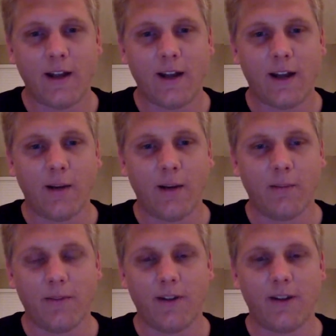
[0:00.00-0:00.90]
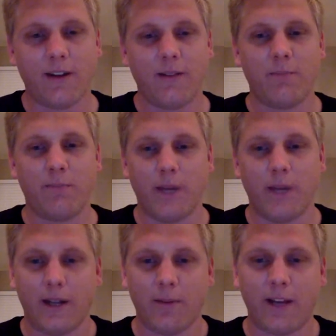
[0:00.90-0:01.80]

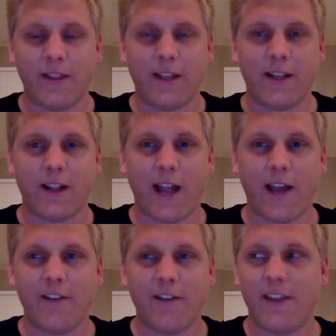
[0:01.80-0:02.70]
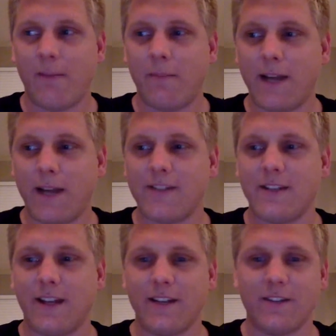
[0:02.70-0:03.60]
But I think having that
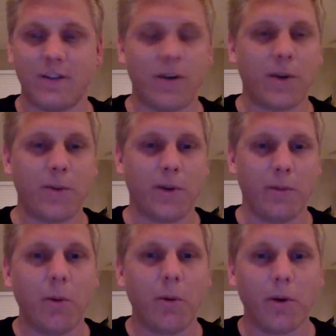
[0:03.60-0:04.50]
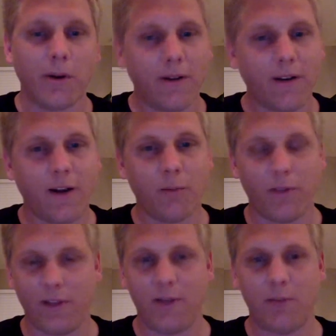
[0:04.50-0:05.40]
mindset is incredibly important
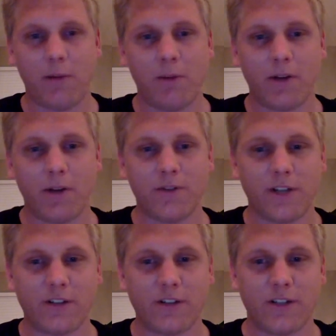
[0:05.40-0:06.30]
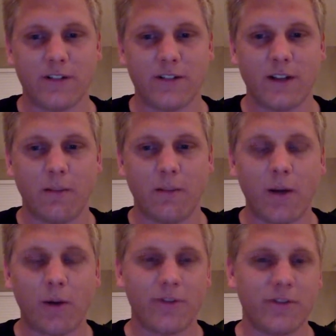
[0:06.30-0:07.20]
when thinking about model selection. Is a
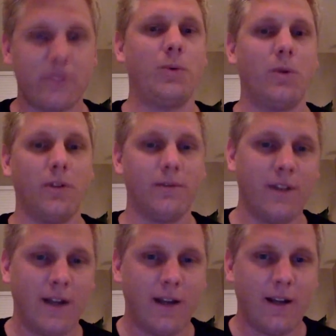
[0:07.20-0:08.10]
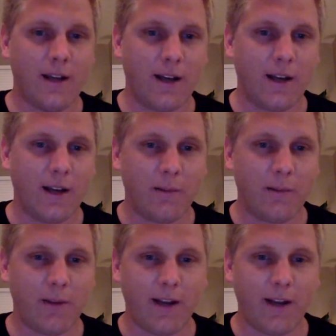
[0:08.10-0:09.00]
model is a tool,
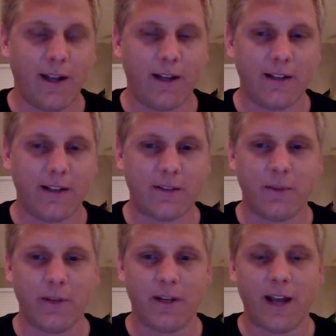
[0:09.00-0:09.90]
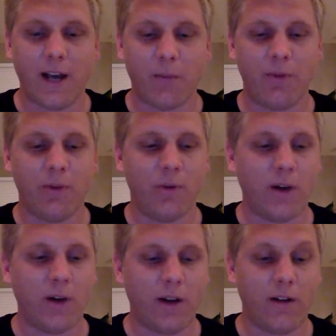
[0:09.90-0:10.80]
and it's something to help
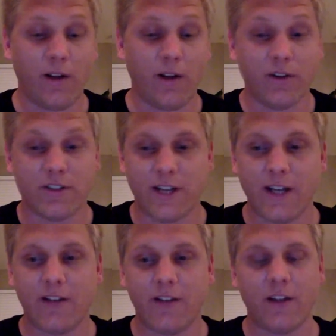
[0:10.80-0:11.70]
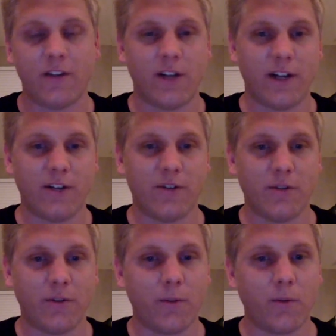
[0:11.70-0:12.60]
you understand the underlying
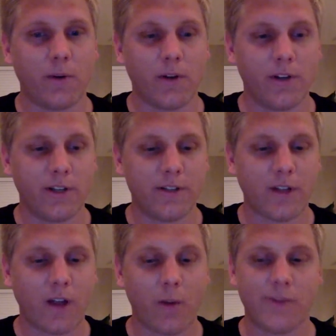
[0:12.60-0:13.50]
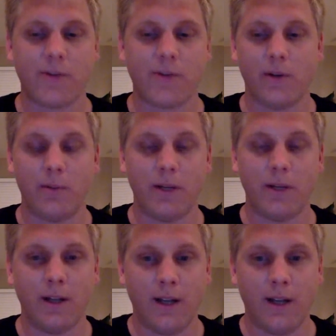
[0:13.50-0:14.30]
truth of the world, and it's always going to be